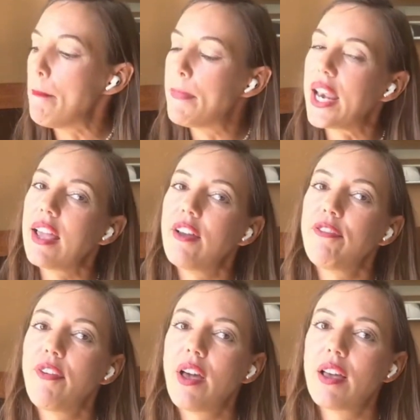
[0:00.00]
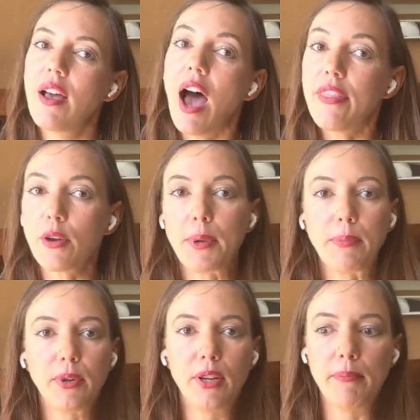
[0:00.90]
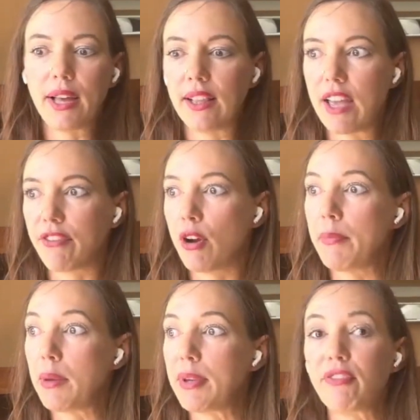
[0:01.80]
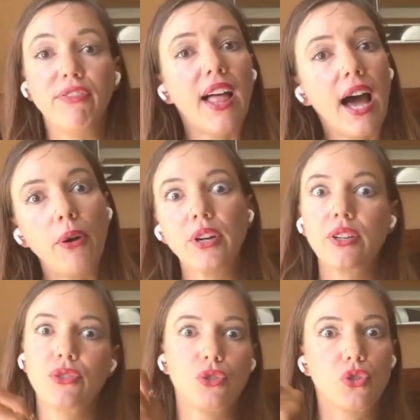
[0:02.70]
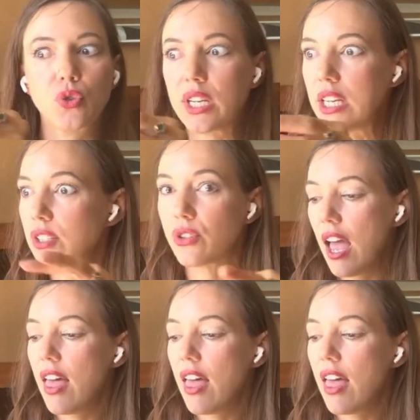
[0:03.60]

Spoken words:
But if other people in my life are maybe flowers or trees,